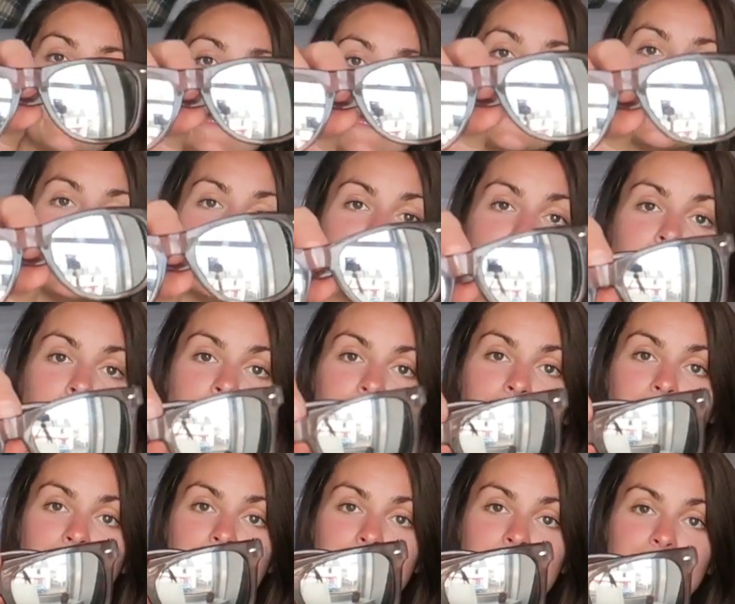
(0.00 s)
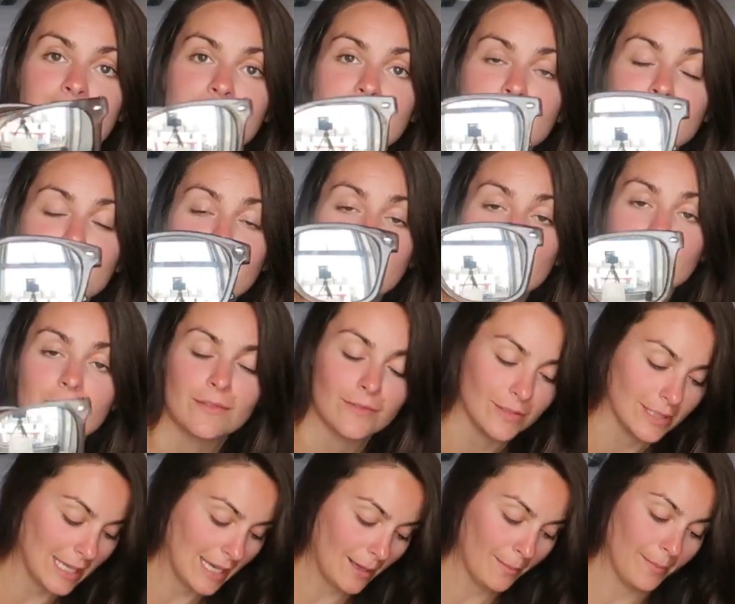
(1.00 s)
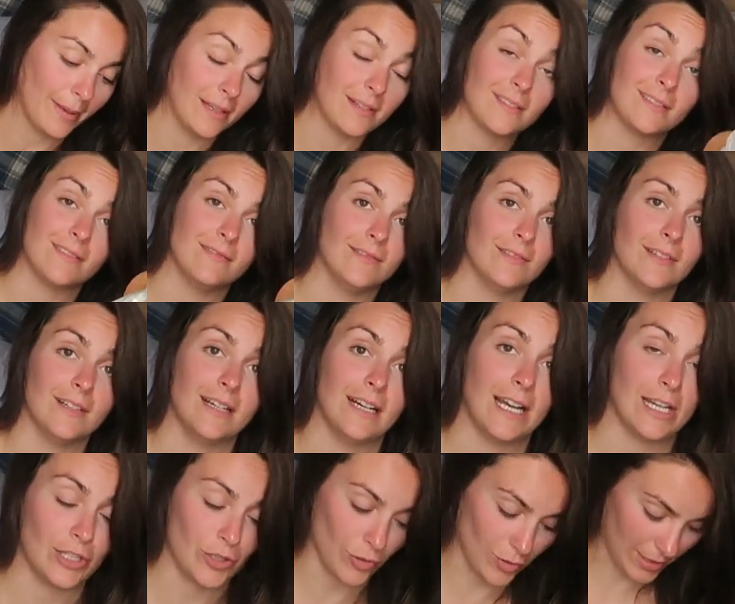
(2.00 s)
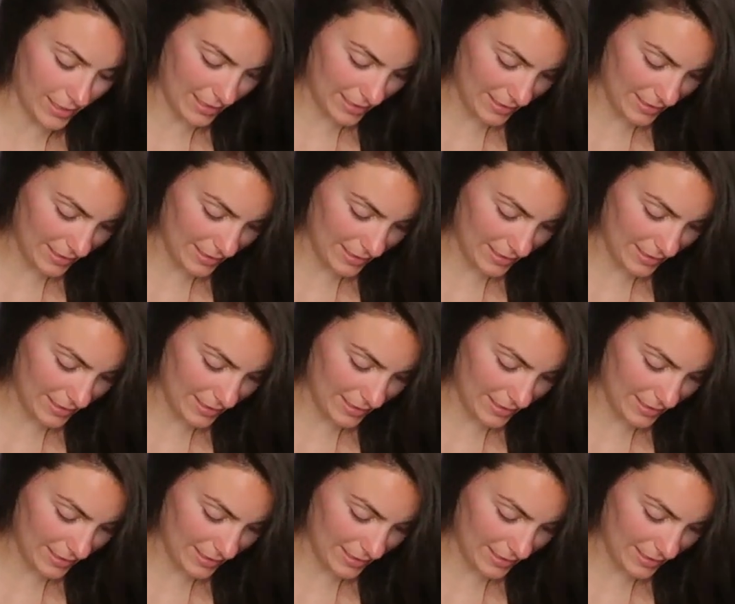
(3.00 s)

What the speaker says: my sunglasses mirrors for that, but I took